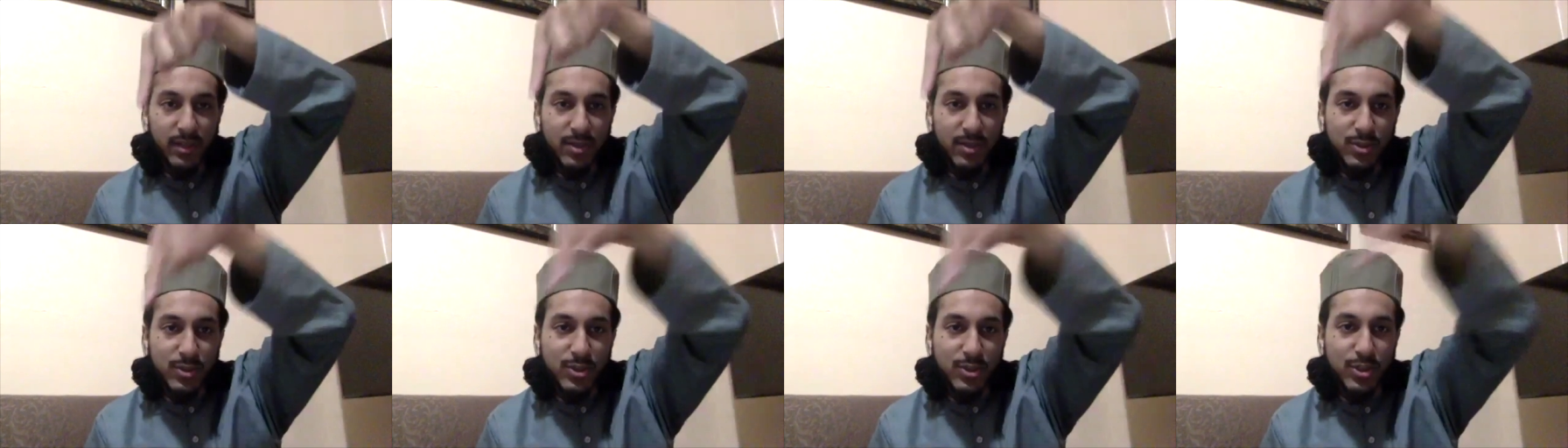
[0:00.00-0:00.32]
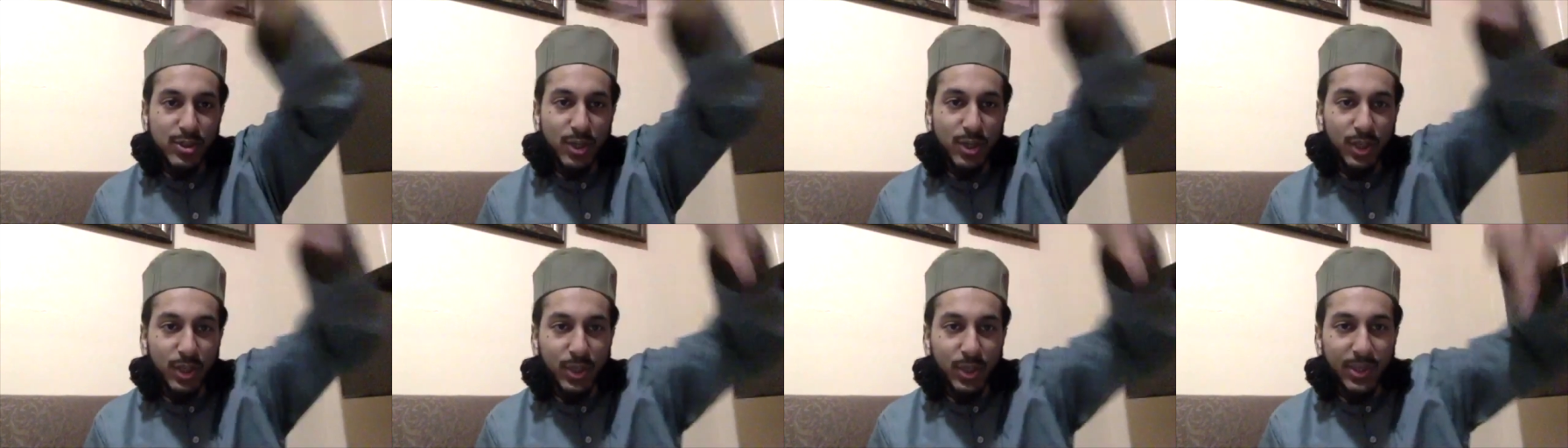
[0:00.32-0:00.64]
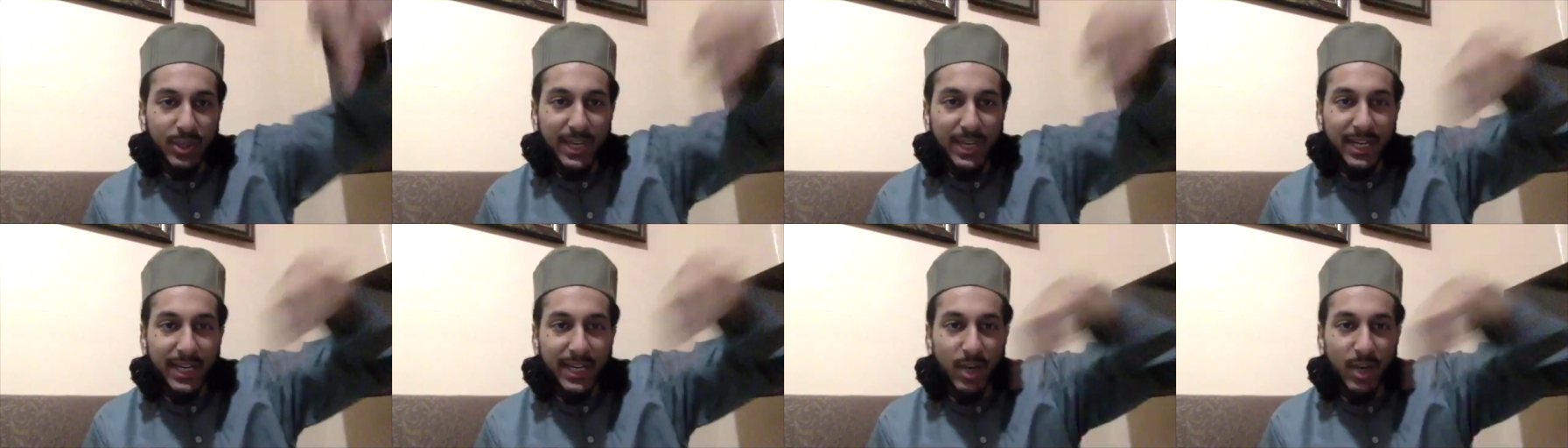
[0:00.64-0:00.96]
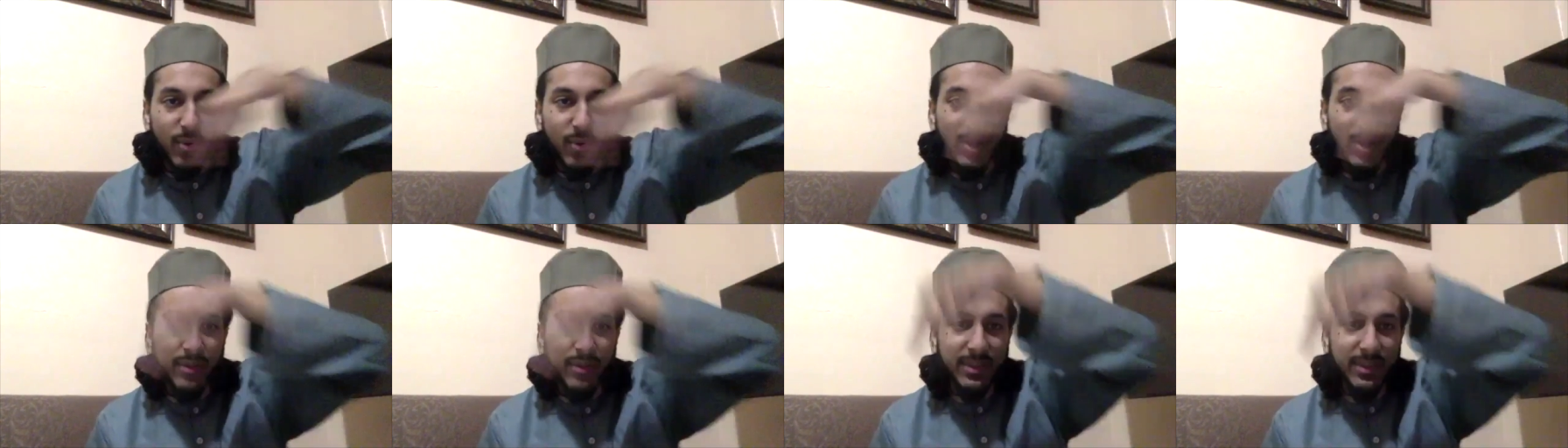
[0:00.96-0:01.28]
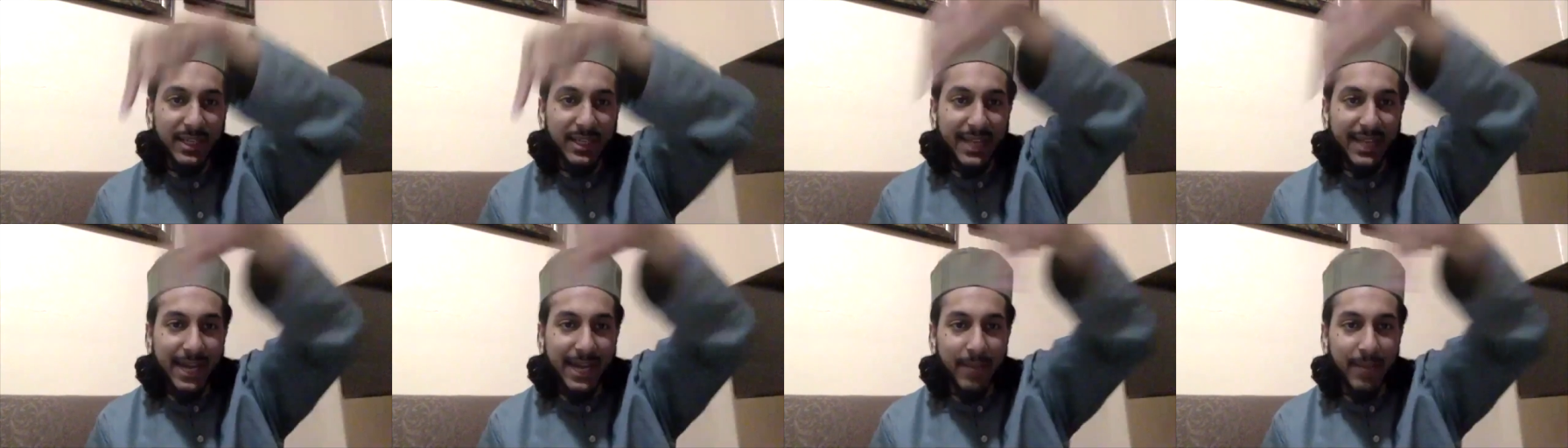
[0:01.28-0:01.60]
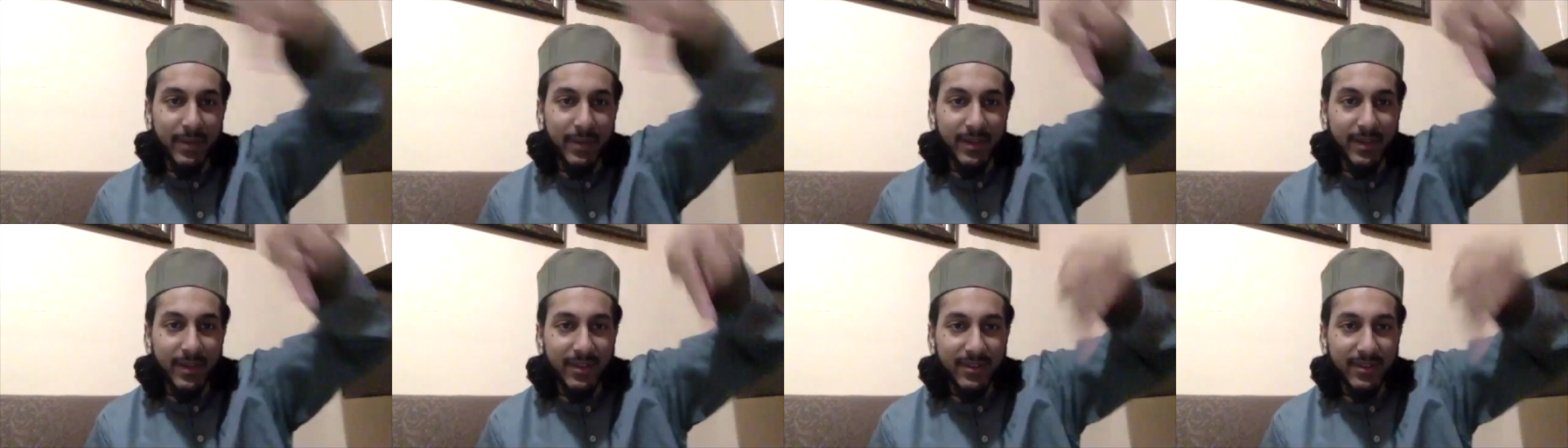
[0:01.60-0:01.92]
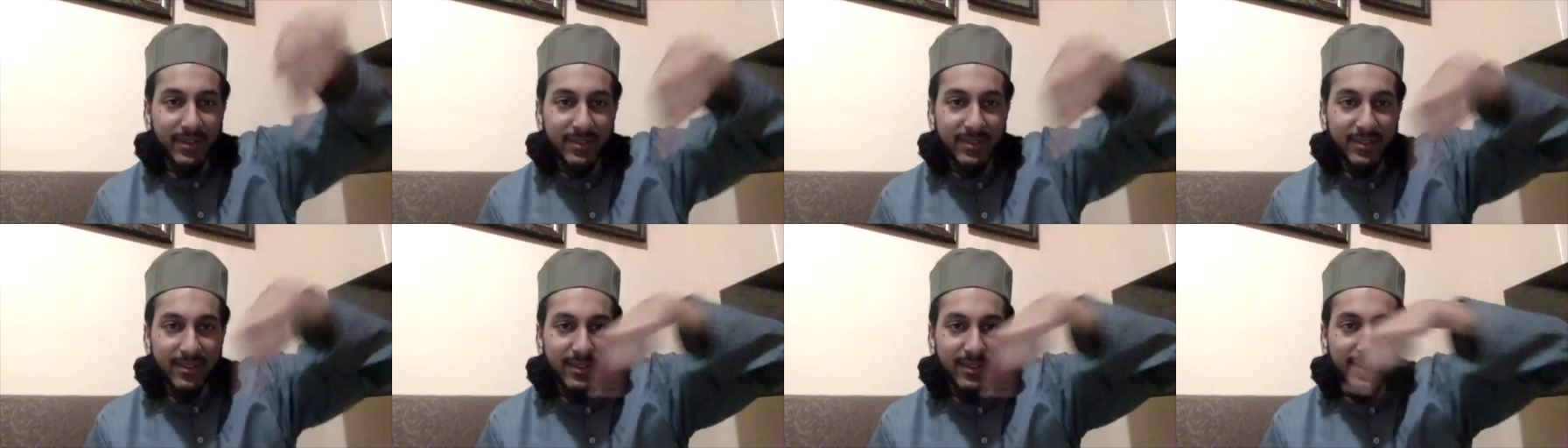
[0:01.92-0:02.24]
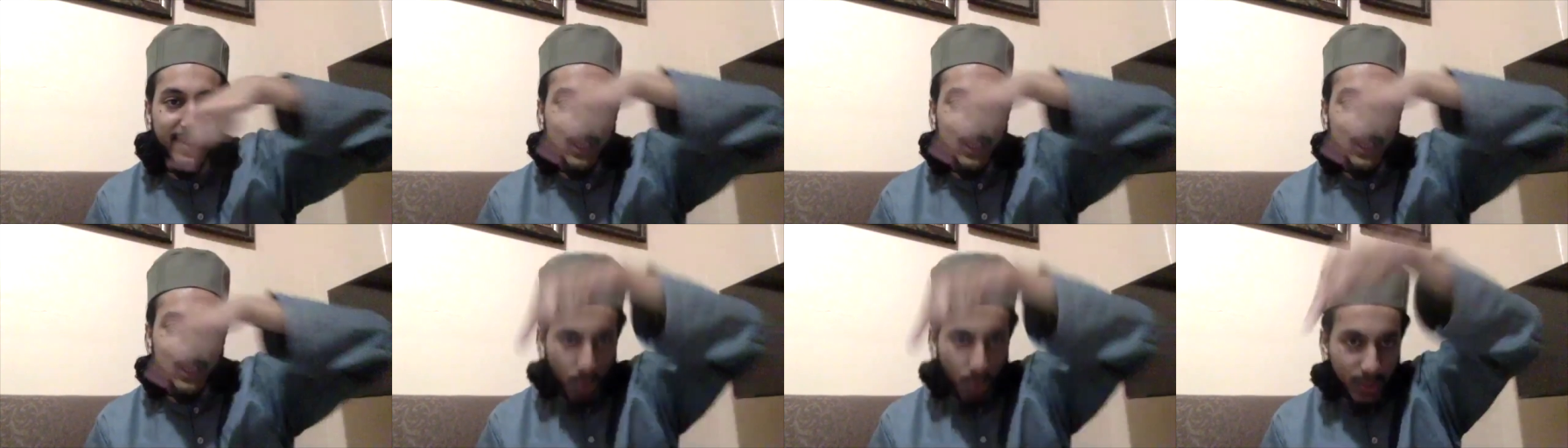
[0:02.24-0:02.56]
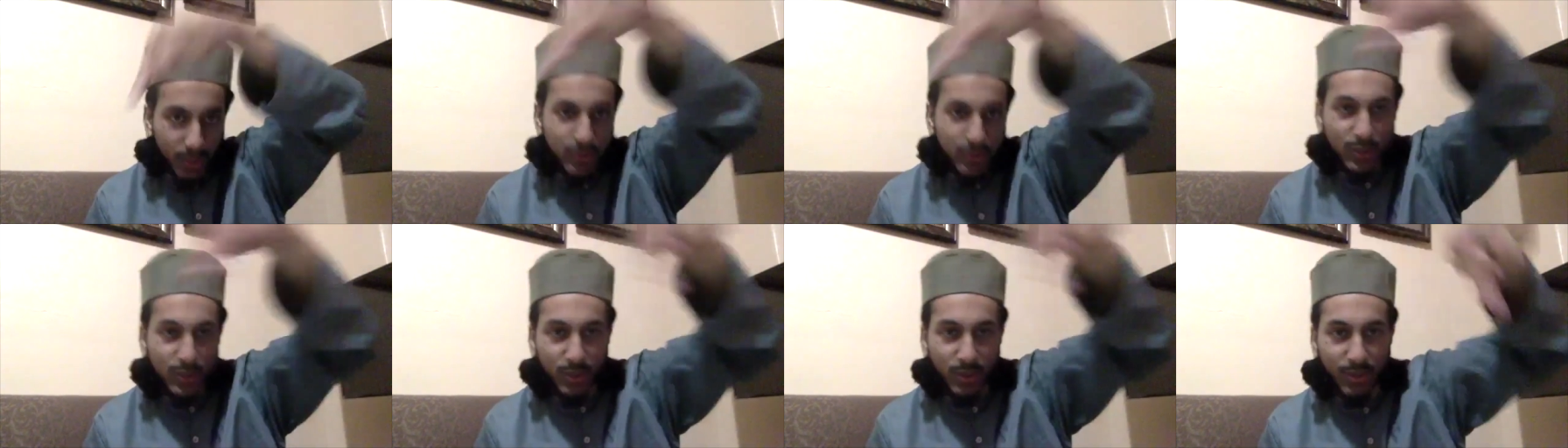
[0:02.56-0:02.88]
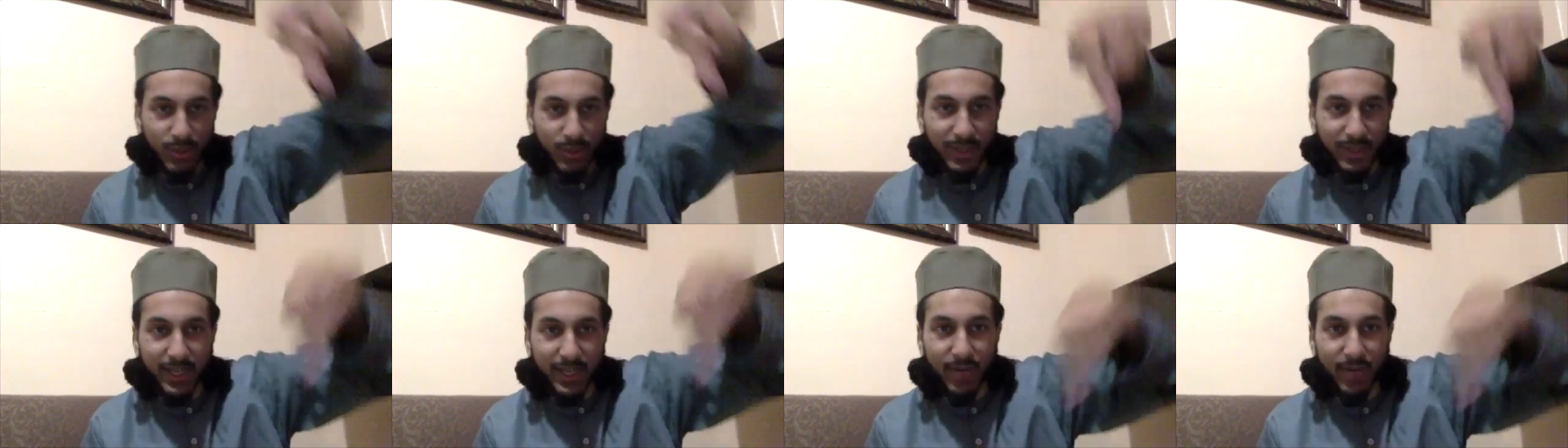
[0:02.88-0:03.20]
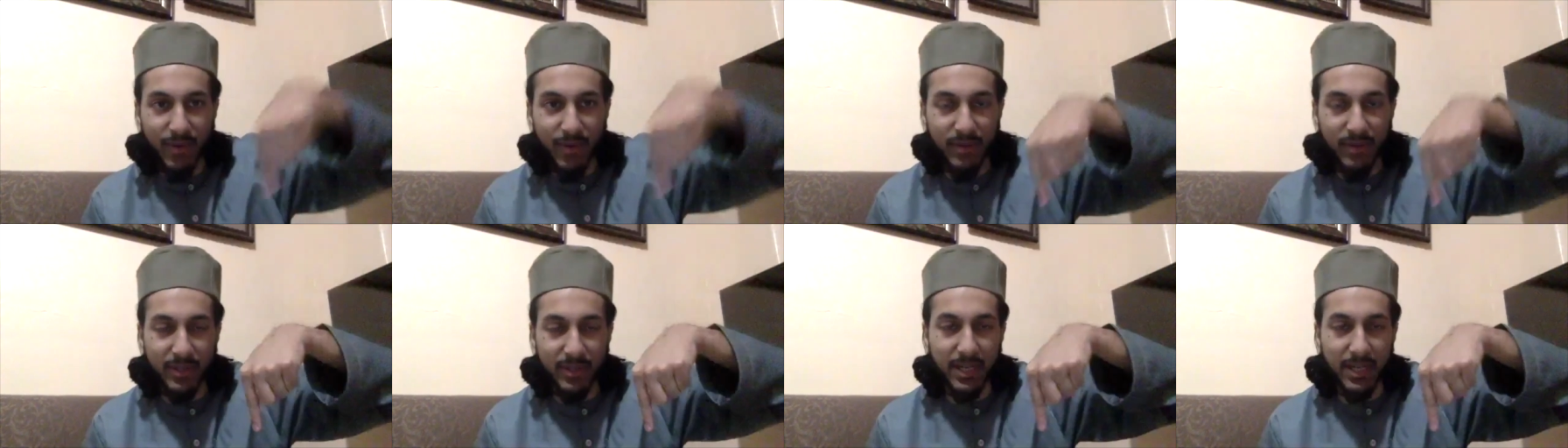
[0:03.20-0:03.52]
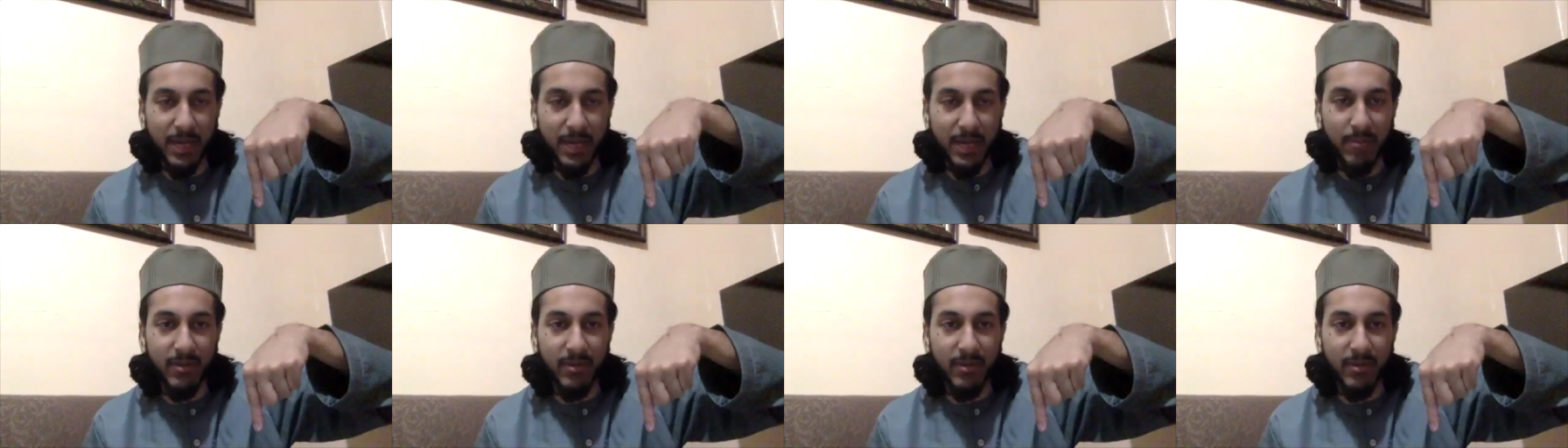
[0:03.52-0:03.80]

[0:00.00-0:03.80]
circulate around the Kaaba. They would circulate around the Kaaba.